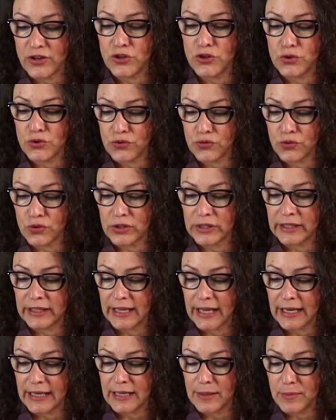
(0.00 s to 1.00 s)
and useful in
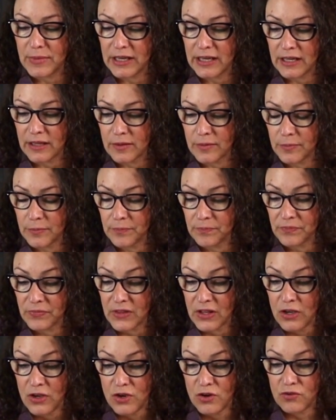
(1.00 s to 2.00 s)
any medium.
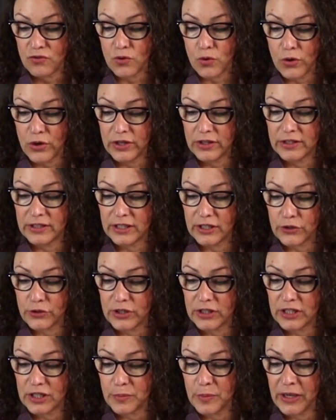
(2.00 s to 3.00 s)
For oil and
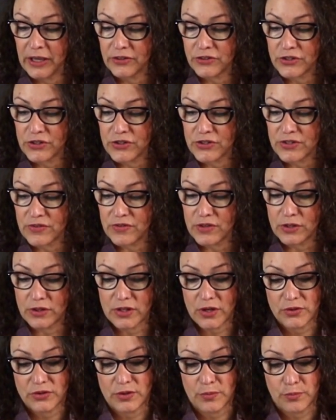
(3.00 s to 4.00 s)
acrylic painters, if you
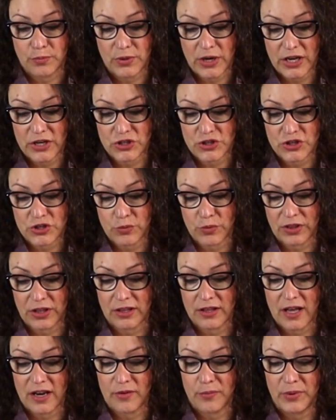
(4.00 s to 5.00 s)
load the brush with a
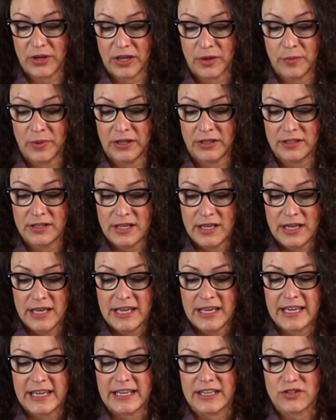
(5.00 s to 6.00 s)
lot of pigment,
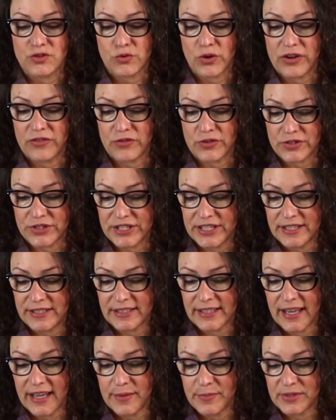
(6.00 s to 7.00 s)
it is great for
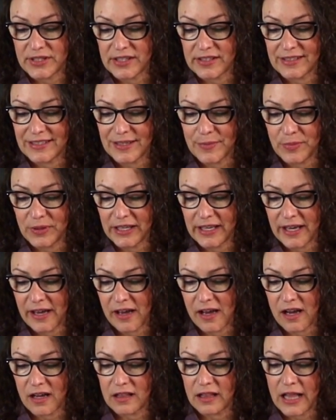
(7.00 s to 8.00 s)
seascapes,
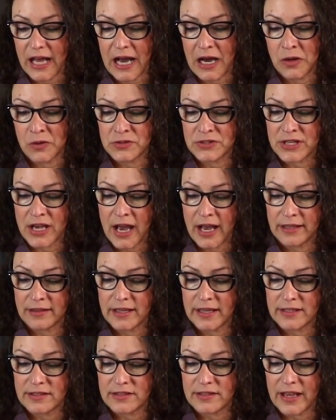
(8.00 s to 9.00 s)
stippling, clouds,
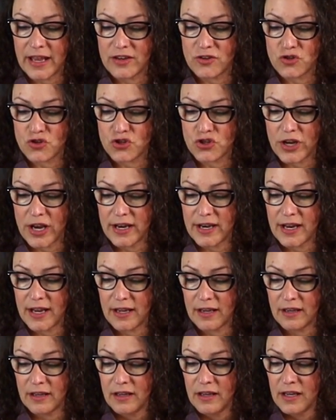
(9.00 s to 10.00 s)
highlights, and
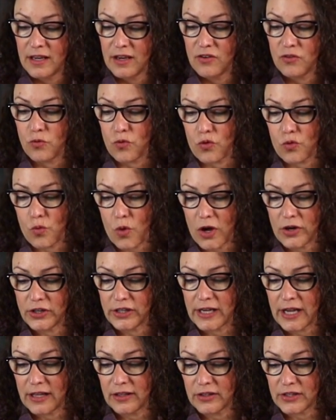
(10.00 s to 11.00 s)
shading. For
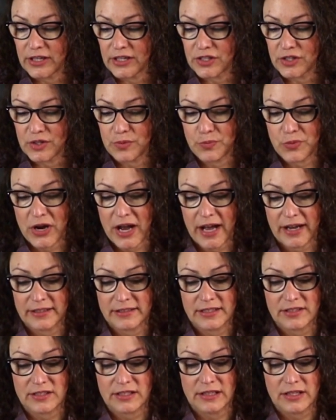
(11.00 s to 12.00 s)
watercolorists,
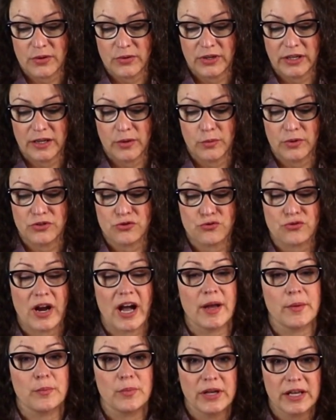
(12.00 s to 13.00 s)
practice loading it with
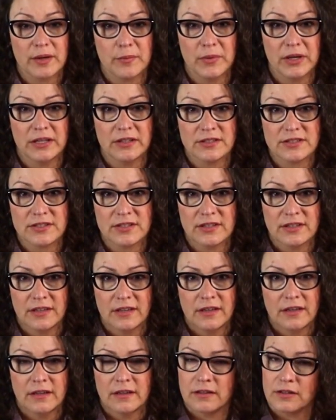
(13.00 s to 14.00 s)
dry pigment.
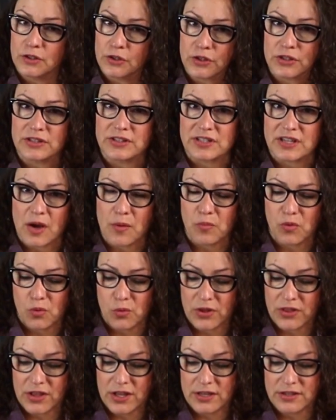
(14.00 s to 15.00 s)
You could scumble
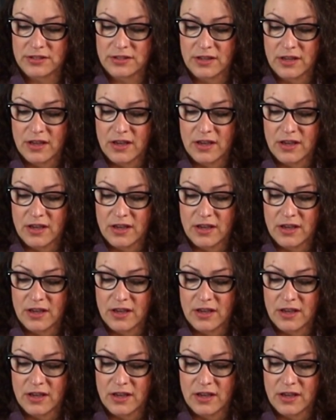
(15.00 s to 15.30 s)
with it